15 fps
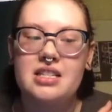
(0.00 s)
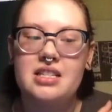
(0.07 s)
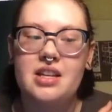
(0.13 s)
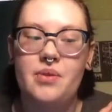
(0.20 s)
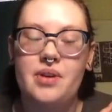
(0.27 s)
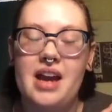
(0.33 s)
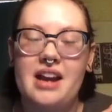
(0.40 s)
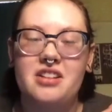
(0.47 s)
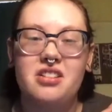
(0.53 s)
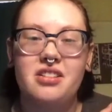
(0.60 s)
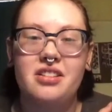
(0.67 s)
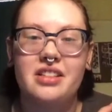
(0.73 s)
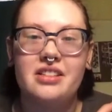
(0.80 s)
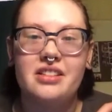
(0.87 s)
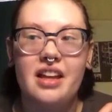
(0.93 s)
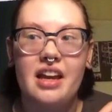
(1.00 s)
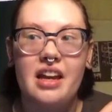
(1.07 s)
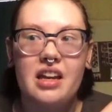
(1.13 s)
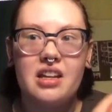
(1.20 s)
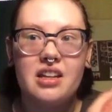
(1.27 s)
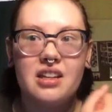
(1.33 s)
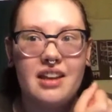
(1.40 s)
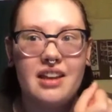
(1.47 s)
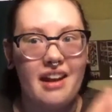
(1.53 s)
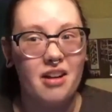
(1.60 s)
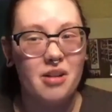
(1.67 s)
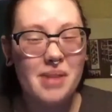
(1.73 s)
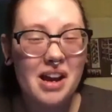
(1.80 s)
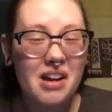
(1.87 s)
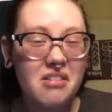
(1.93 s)
that we actually like care
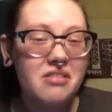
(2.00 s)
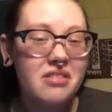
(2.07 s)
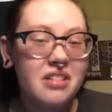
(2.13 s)
about